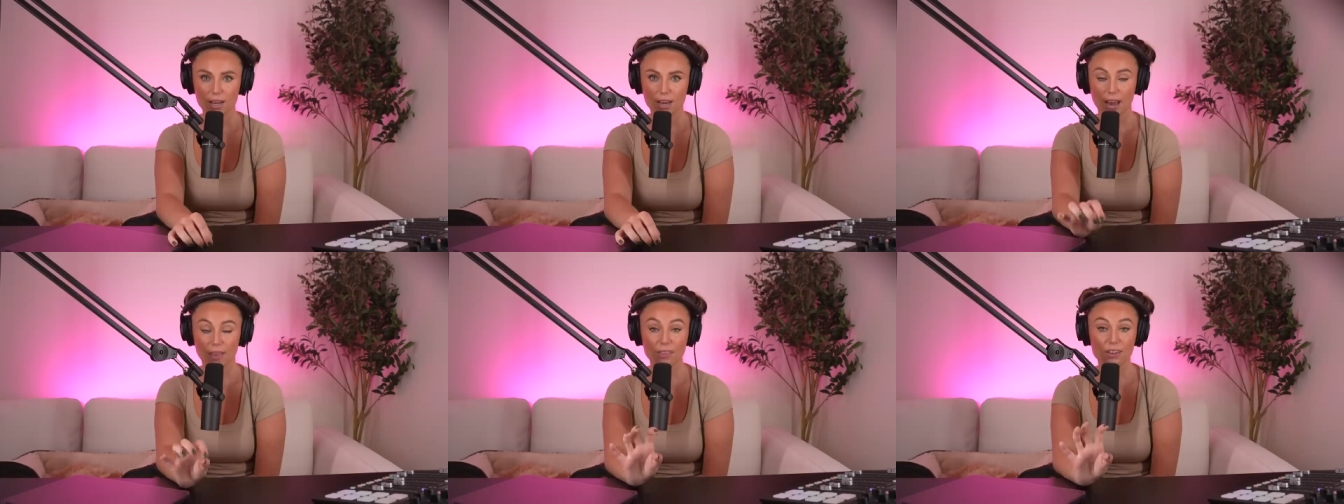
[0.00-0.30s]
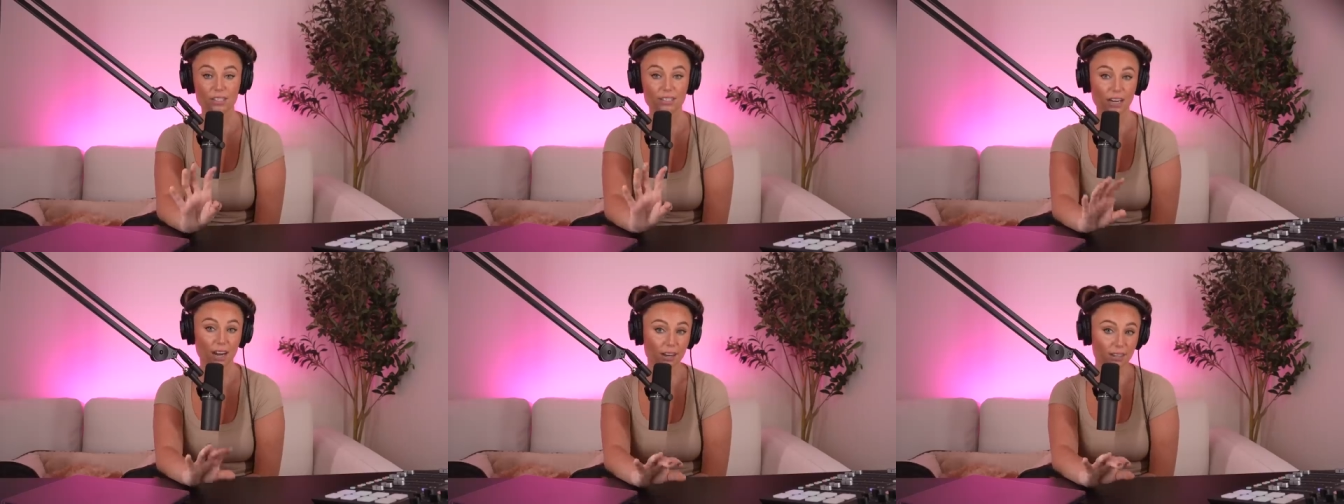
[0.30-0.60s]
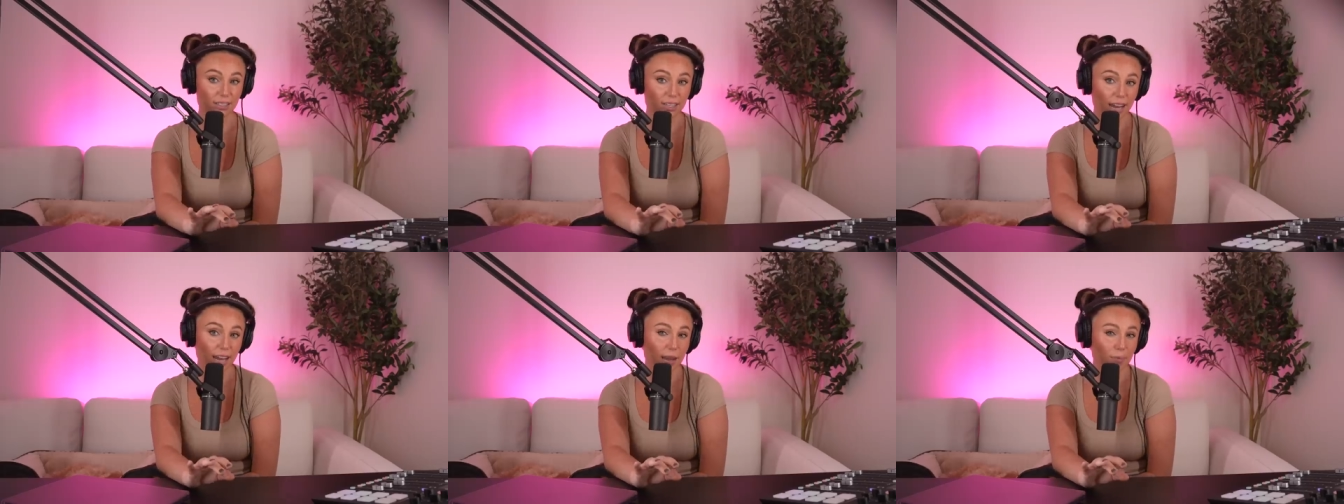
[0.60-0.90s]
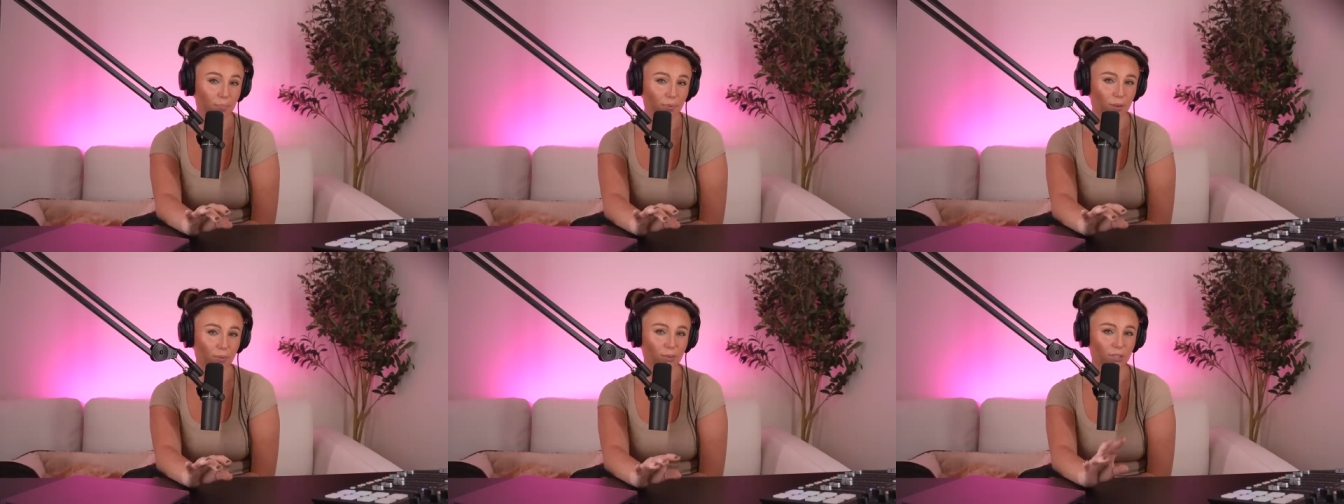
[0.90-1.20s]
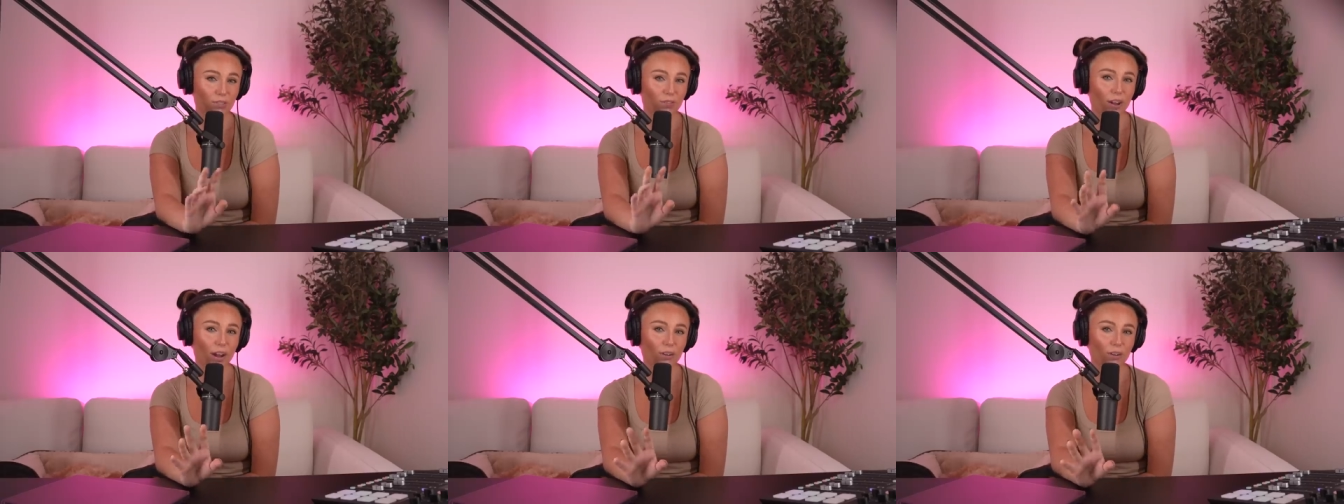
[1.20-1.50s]
And the duct tape that
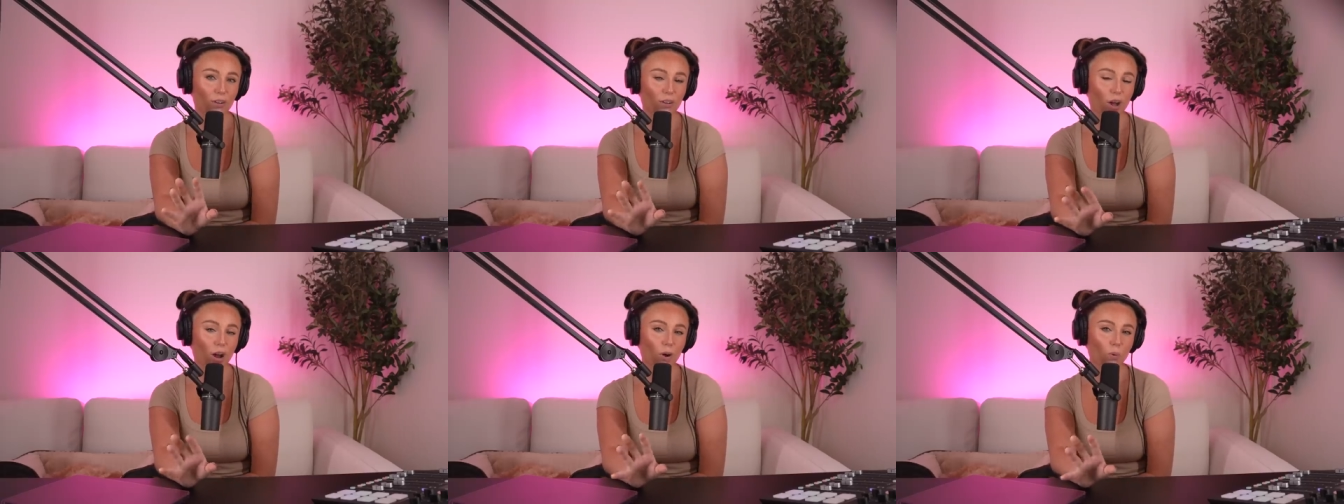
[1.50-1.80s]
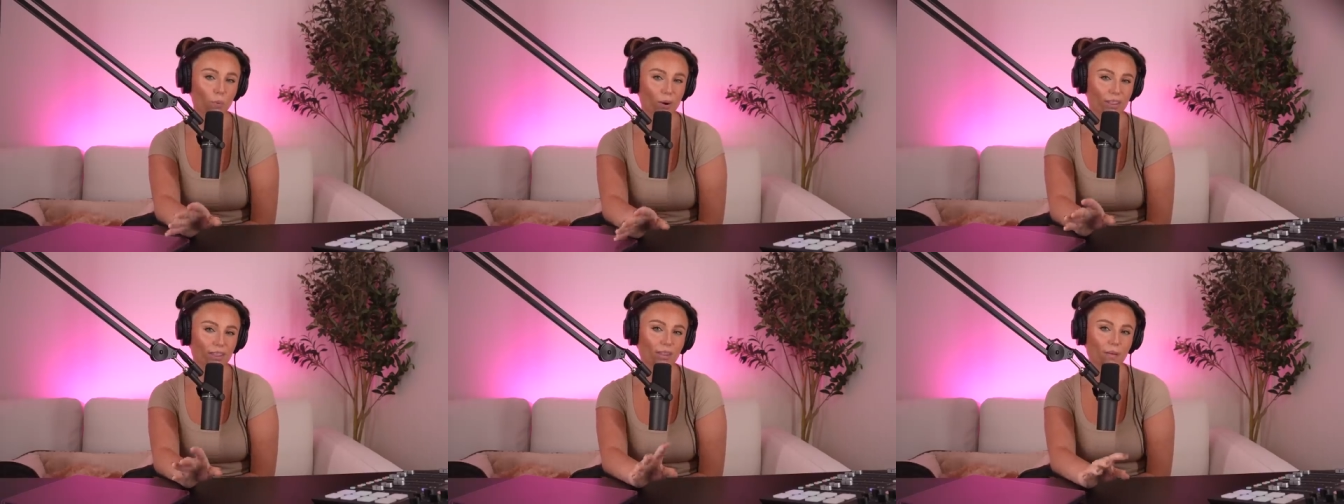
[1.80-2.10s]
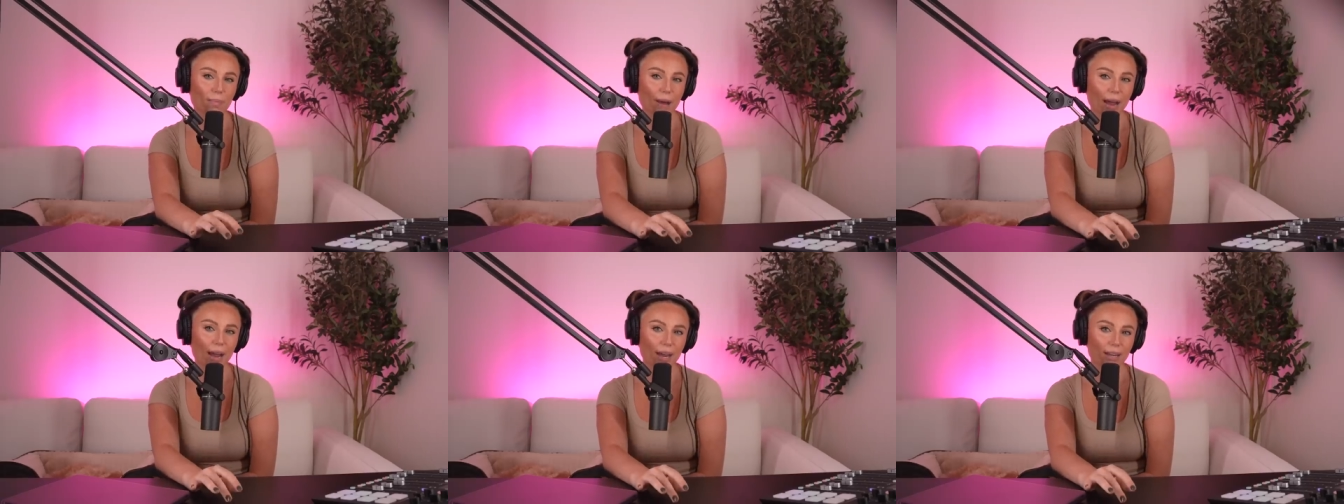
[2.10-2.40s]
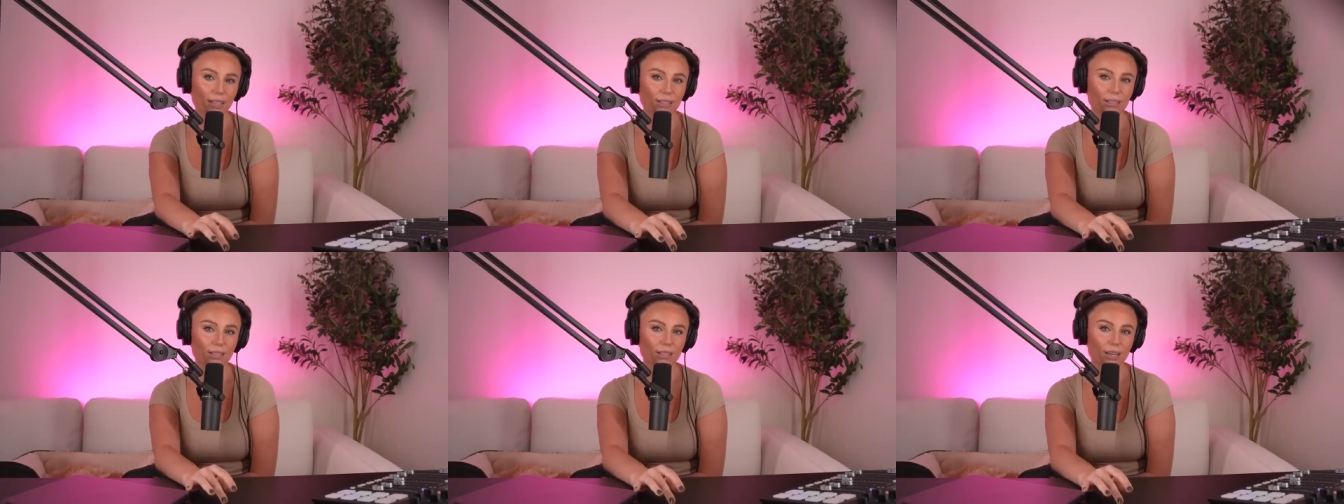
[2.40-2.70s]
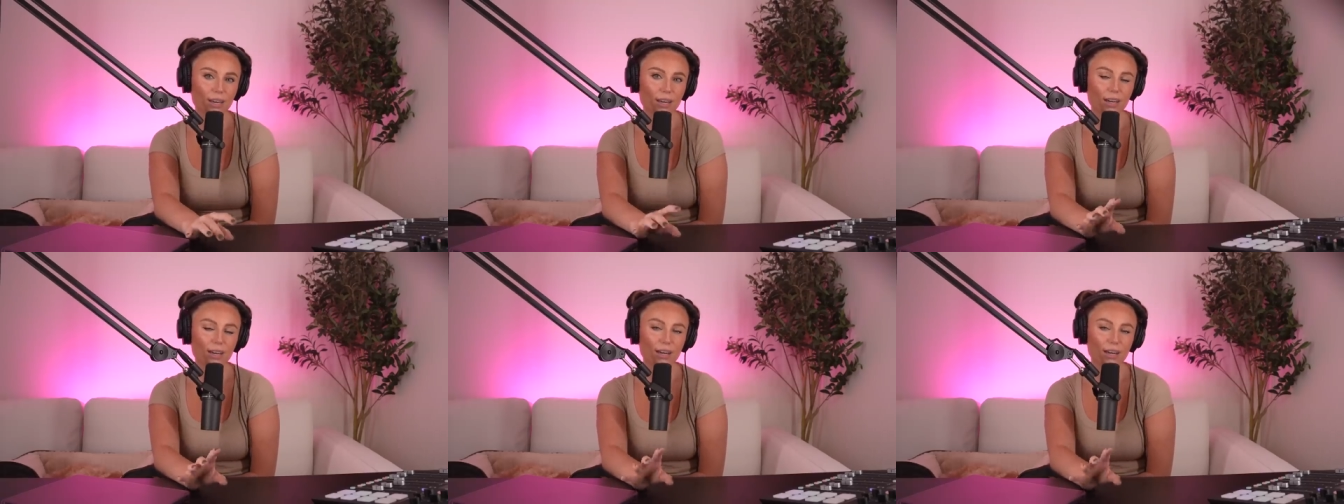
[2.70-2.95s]
was found along with the bags,